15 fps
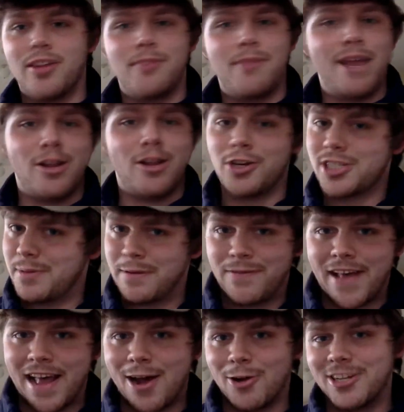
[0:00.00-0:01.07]
the meadowlarks have been
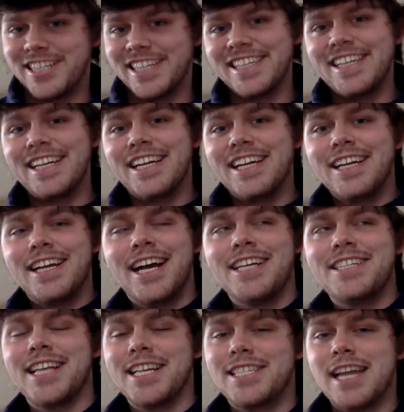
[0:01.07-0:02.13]
found. I
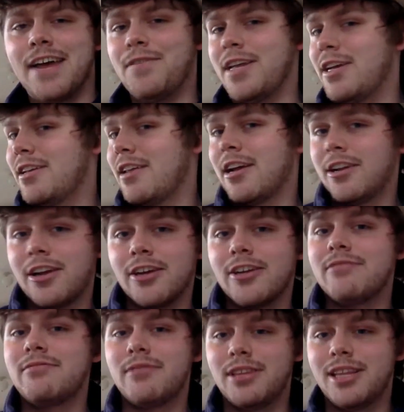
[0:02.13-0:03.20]
say it's definitely
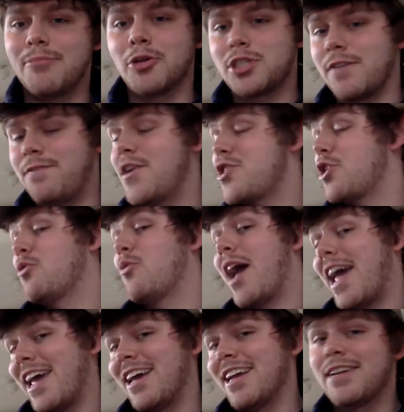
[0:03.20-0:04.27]
the most efficient
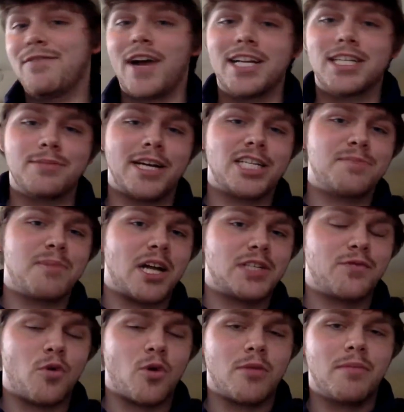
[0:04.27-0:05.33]
way to find some nice spots
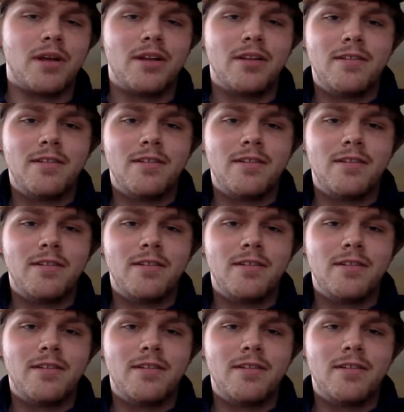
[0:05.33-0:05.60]
for them.